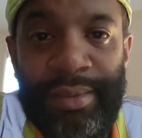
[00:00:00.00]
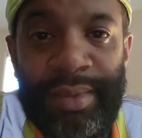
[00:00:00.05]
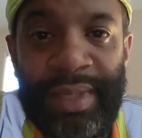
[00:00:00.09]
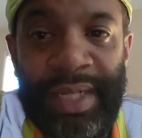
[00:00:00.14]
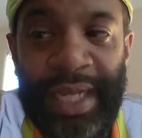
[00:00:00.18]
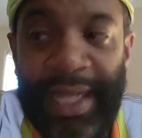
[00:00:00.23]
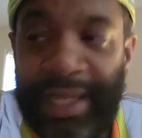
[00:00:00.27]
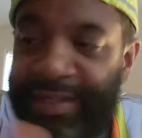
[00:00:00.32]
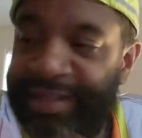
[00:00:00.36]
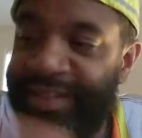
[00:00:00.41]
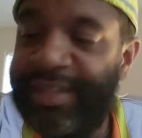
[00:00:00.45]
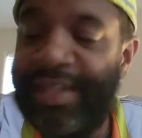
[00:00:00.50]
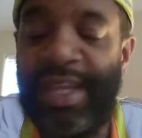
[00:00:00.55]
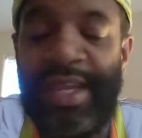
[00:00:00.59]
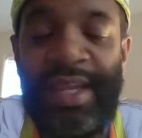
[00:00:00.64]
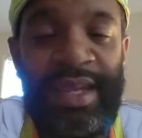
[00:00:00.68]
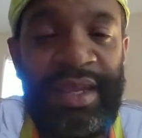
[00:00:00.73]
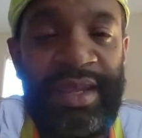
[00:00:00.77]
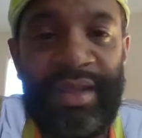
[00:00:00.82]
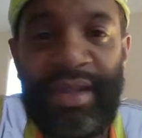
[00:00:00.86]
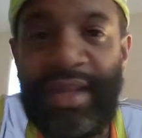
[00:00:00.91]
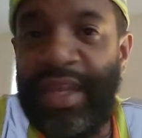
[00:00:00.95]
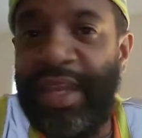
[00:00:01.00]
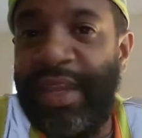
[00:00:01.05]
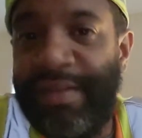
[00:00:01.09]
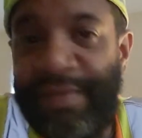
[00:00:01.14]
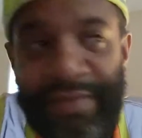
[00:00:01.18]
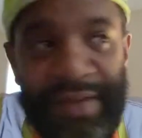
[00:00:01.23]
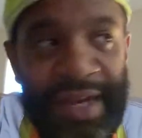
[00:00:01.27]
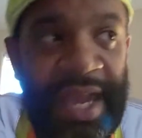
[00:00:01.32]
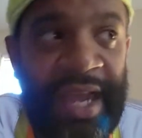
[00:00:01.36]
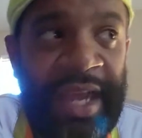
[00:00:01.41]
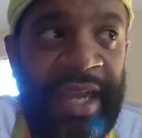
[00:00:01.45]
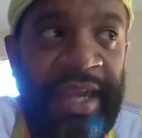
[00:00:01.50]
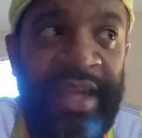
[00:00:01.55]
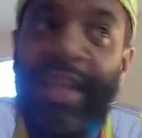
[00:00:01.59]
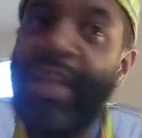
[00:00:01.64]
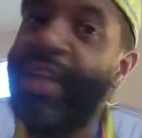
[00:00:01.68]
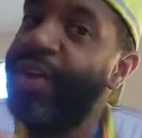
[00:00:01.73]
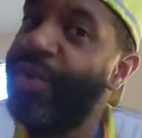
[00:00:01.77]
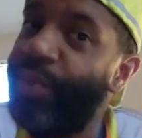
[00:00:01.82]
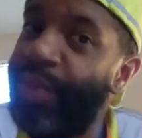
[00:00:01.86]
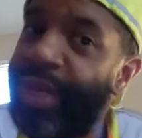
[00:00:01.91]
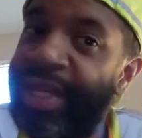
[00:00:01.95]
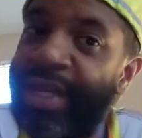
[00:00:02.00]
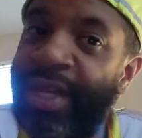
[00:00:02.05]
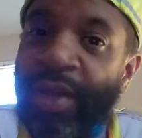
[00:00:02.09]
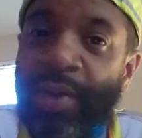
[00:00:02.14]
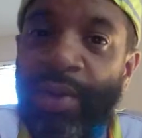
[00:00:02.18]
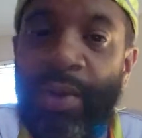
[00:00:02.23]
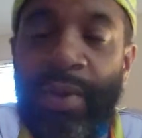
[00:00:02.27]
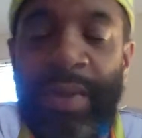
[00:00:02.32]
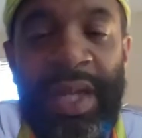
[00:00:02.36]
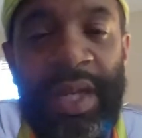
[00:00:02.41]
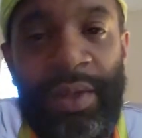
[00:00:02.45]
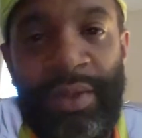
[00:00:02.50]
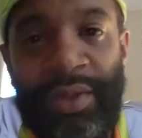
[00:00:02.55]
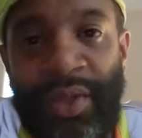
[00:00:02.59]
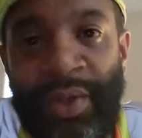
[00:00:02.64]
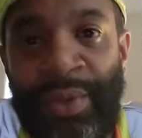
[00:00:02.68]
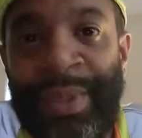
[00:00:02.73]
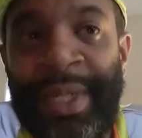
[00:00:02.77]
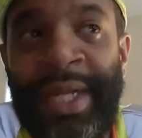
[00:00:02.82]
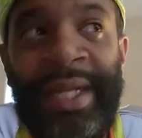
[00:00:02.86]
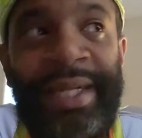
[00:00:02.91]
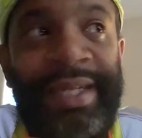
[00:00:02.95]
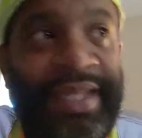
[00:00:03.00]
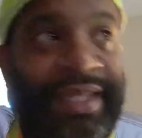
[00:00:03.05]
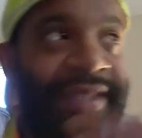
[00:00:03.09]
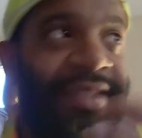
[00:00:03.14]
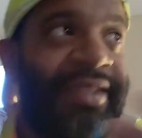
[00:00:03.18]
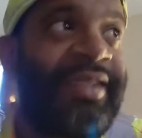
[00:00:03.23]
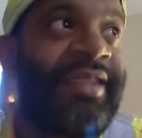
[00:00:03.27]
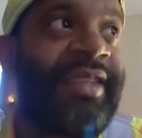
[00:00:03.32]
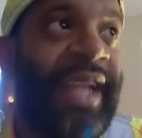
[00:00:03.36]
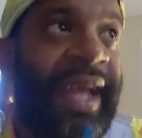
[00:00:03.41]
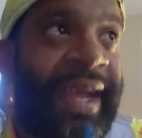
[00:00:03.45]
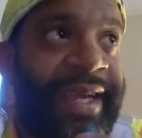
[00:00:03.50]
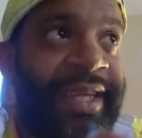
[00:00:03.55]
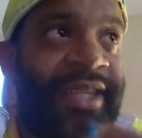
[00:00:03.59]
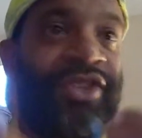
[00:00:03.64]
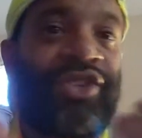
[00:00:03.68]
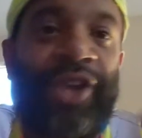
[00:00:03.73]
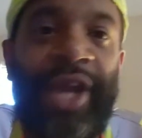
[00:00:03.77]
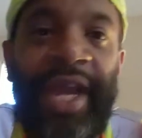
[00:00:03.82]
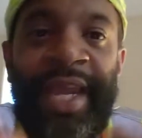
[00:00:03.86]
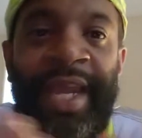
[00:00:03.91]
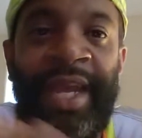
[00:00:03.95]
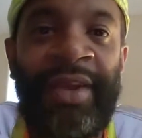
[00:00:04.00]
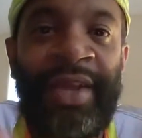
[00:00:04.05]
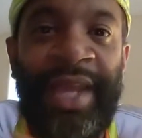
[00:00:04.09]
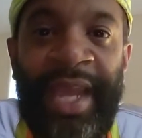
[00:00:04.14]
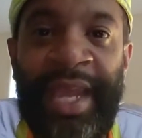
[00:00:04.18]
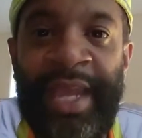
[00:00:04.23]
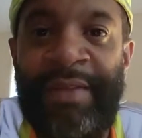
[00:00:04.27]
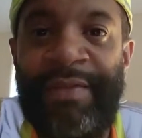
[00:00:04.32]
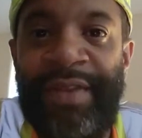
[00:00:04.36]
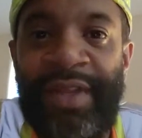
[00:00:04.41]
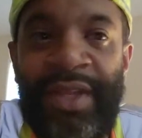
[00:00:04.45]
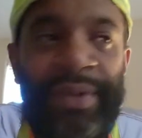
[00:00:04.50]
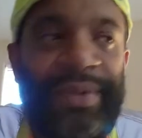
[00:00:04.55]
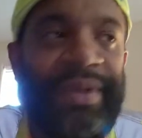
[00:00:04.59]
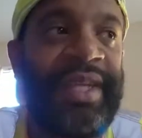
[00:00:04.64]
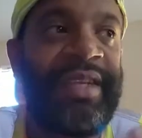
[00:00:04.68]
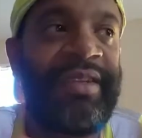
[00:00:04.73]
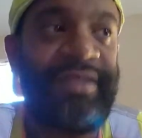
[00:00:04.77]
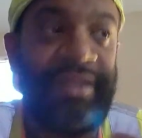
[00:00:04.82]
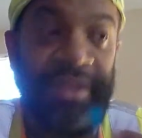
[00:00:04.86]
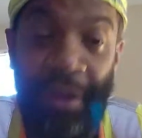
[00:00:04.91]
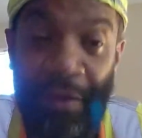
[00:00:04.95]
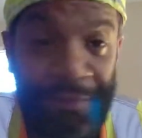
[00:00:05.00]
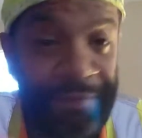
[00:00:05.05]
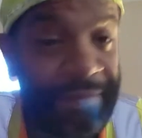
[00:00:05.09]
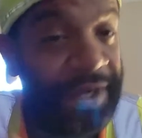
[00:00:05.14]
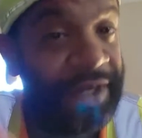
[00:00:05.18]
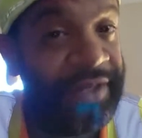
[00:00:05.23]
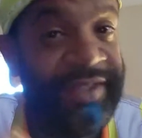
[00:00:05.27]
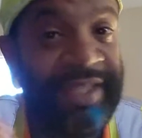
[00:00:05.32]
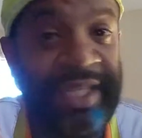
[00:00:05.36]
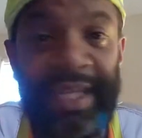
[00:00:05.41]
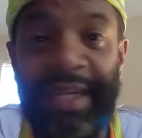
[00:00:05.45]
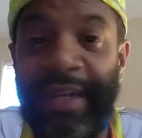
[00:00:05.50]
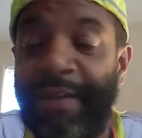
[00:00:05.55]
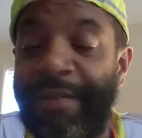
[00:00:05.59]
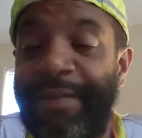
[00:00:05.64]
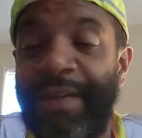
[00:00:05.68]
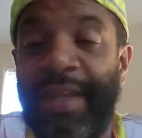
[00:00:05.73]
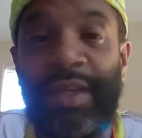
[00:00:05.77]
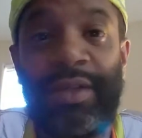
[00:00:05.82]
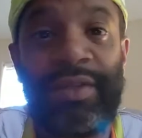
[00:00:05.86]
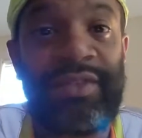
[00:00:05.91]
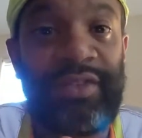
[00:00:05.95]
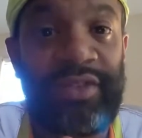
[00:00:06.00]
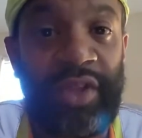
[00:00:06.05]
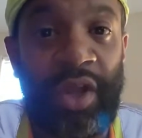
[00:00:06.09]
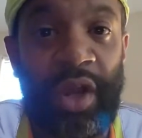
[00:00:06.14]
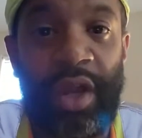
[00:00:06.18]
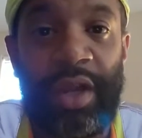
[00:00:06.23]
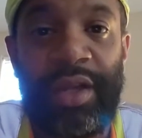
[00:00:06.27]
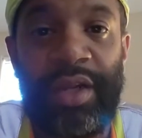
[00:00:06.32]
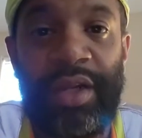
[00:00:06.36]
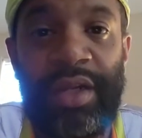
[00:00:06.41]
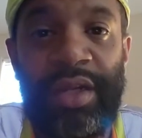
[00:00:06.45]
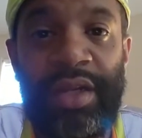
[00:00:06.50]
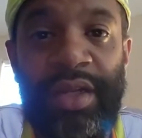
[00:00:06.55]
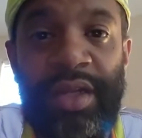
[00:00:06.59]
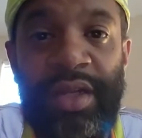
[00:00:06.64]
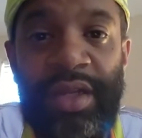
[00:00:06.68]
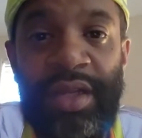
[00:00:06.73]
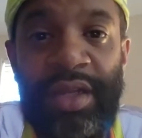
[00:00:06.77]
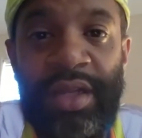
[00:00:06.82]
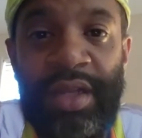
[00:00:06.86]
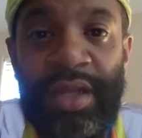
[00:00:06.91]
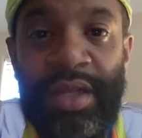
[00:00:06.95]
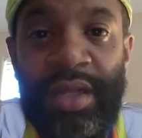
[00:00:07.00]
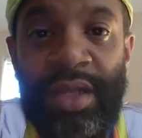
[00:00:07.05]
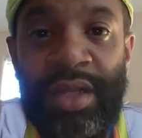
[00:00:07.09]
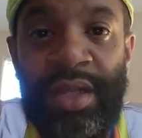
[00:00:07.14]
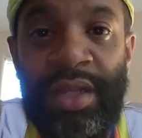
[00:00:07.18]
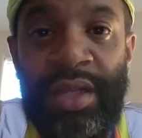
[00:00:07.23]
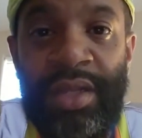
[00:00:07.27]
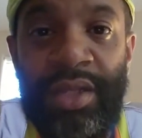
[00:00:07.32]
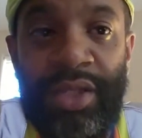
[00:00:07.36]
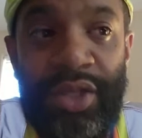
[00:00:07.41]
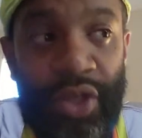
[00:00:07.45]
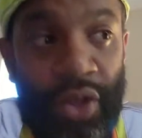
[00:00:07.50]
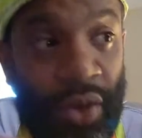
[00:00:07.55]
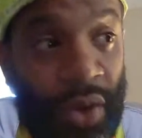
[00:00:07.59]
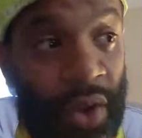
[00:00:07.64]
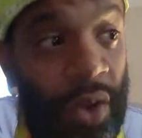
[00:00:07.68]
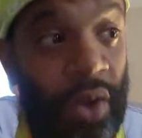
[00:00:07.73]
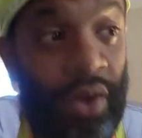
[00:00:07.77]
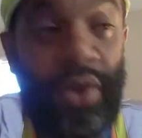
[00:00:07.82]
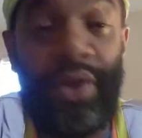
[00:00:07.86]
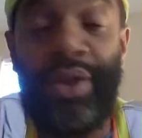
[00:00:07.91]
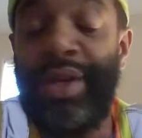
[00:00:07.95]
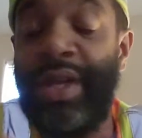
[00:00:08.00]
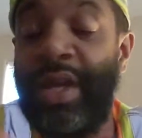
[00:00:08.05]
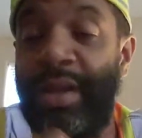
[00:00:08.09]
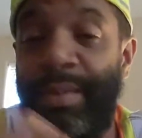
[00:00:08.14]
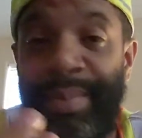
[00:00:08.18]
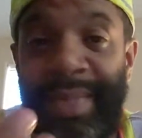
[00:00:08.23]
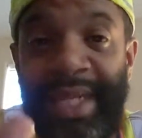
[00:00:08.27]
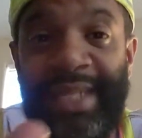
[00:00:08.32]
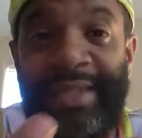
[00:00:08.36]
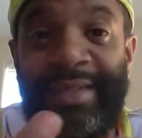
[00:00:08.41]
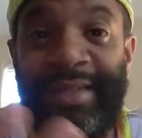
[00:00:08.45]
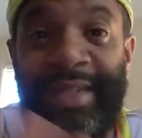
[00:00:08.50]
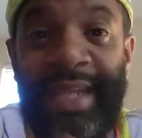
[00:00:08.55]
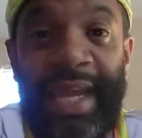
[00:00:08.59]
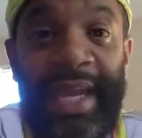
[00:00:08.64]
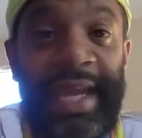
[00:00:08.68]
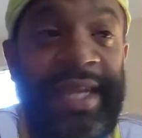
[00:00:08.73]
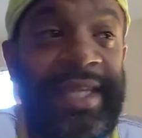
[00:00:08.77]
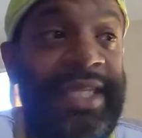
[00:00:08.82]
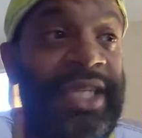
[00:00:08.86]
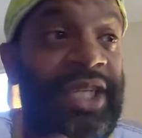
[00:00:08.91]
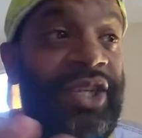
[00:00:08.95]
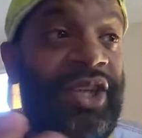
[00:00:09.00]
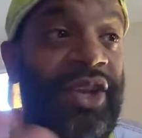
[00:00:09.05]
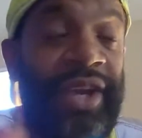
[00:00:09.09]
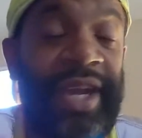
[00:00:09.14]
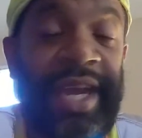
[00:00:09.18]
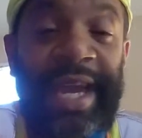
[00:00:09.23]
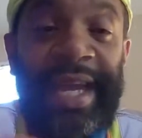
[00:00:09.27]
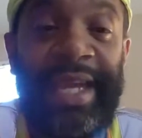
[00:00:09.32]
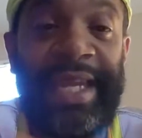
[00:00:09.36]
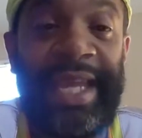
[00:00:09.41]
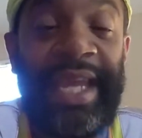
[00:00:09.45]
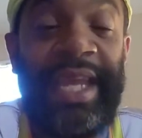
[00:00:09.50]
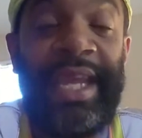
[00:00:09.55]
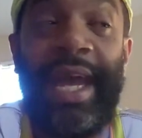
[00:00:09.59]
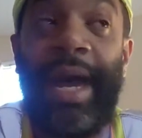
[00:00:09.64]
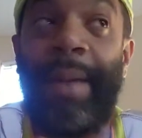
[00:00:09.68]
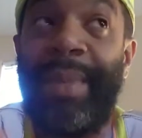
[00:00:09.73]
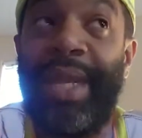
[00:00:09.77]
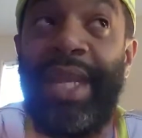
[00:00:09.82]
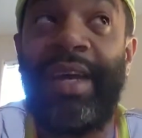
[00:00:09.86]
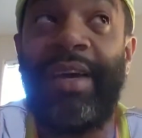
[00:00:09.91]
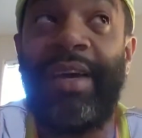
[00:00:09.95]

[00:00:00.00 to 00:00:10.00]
Let's see. If not, we know what we're gonna do. This is like a tryout game for you. This is your first NFL start. You're on a big stage. You're at Can I mean,